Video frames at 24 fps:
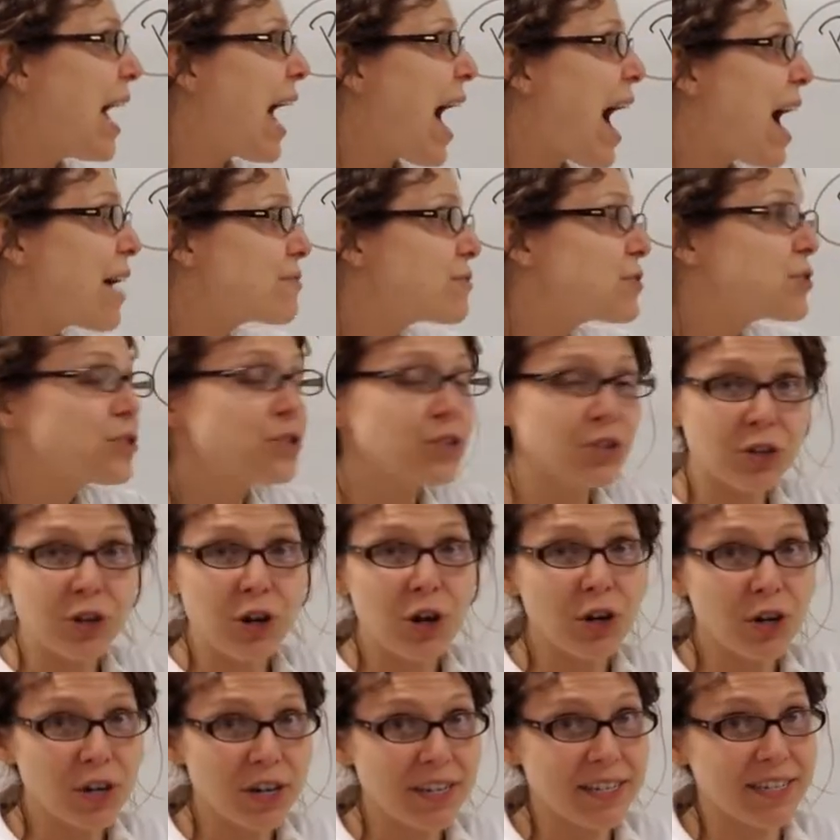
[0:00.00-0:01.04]
After your
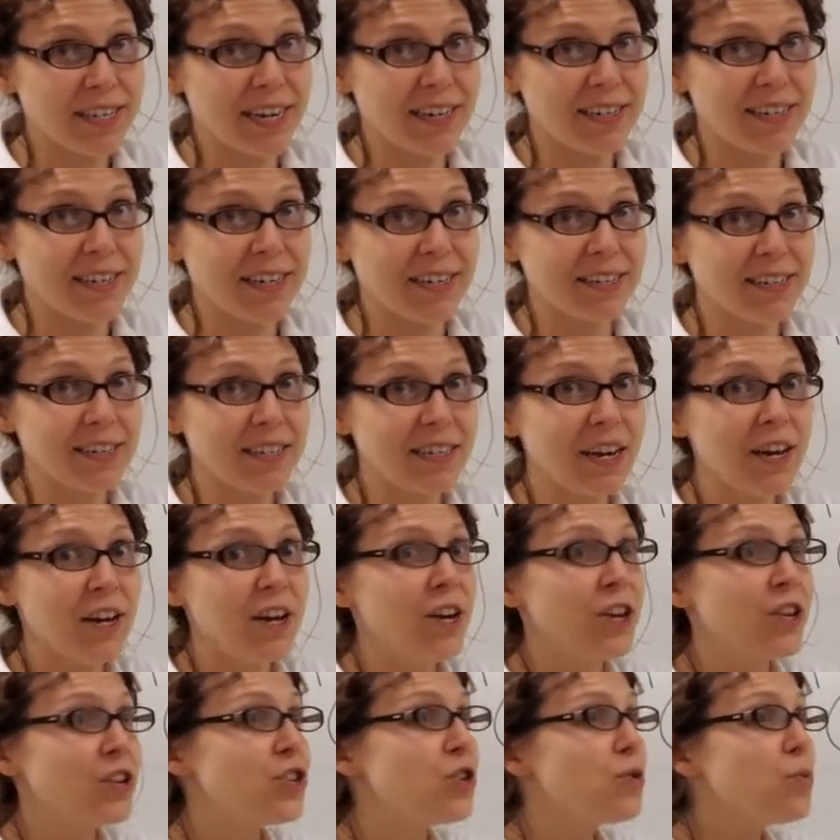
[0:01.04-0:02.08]
hook sentence,
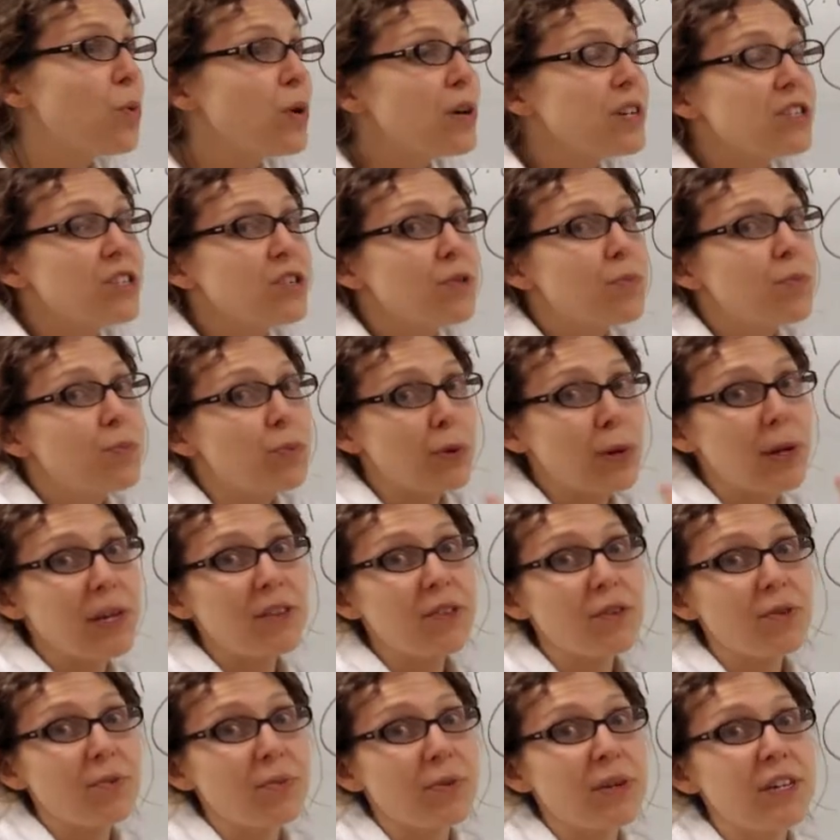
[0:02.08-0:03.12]
you want to bring
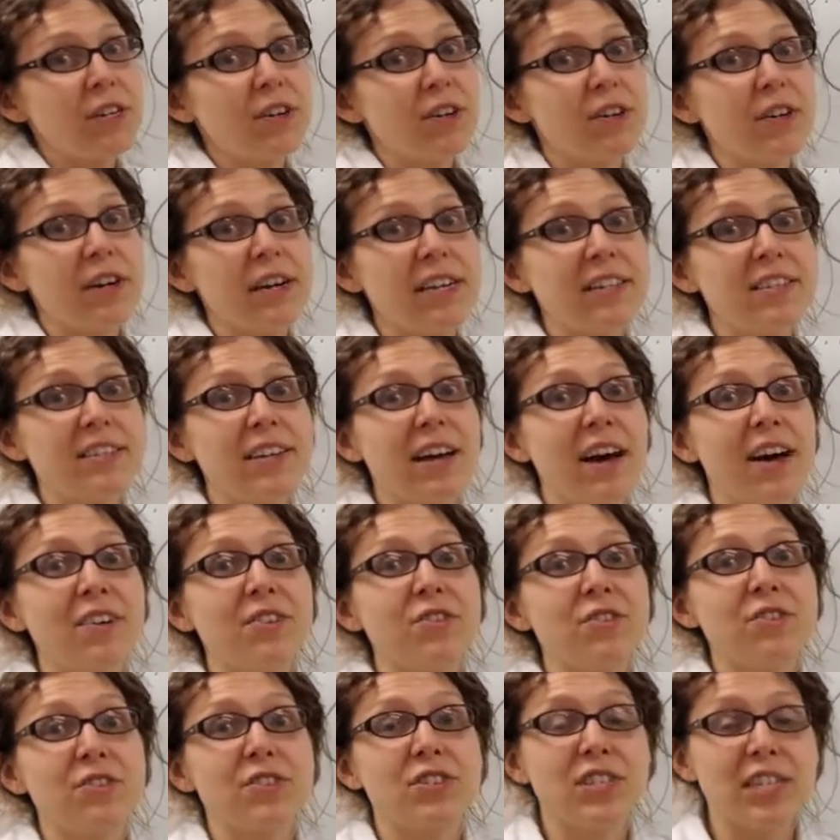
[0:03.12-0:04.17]
the reader into
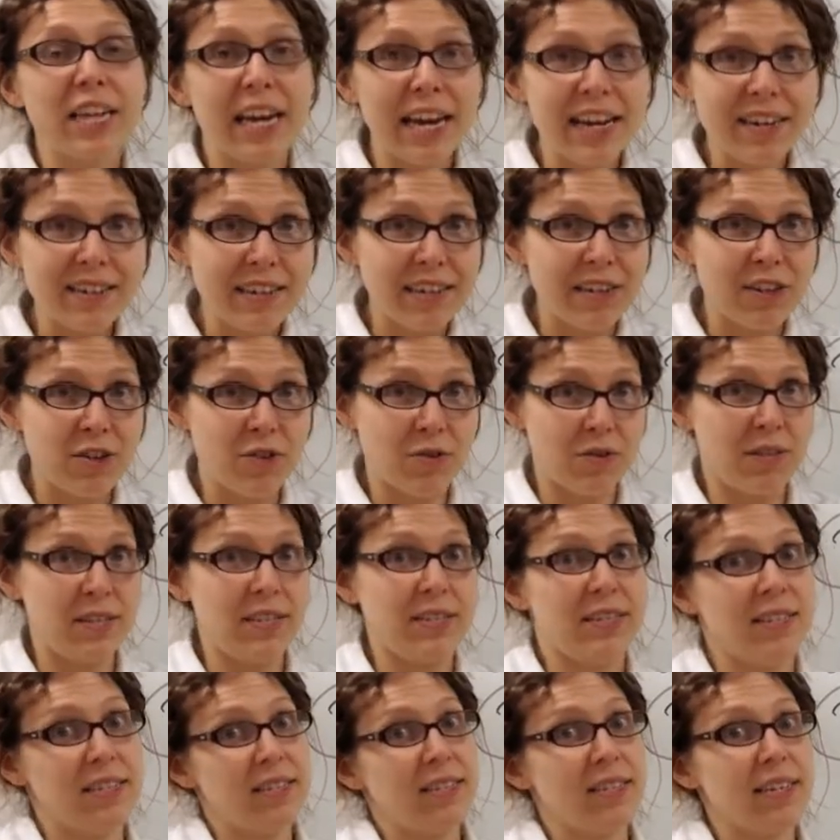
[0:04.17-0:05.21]
understanding your
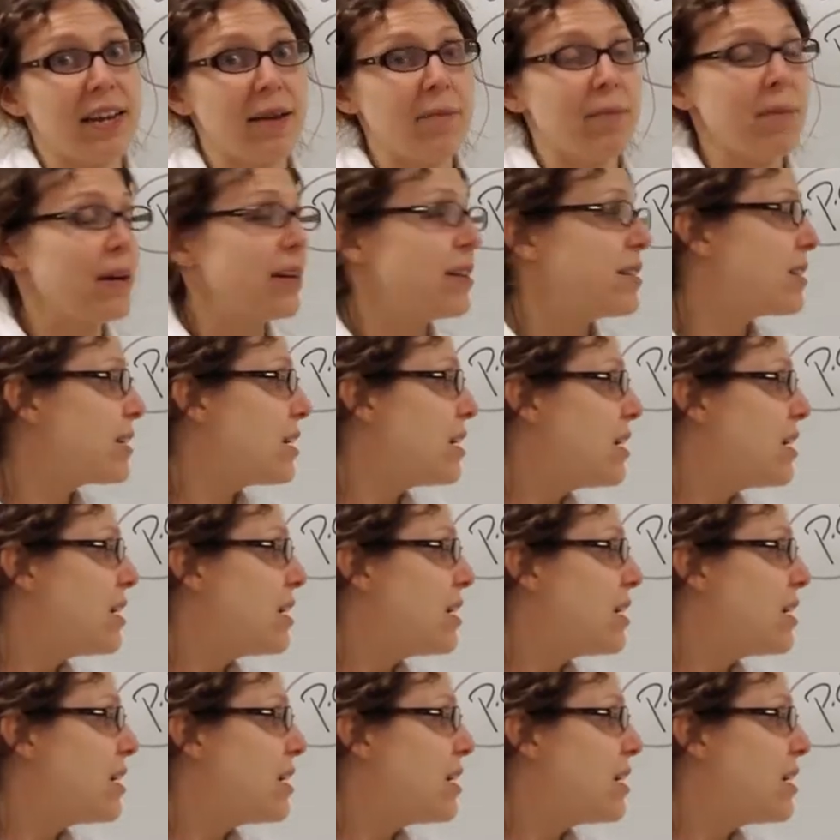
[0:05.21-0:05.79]
thesis statement.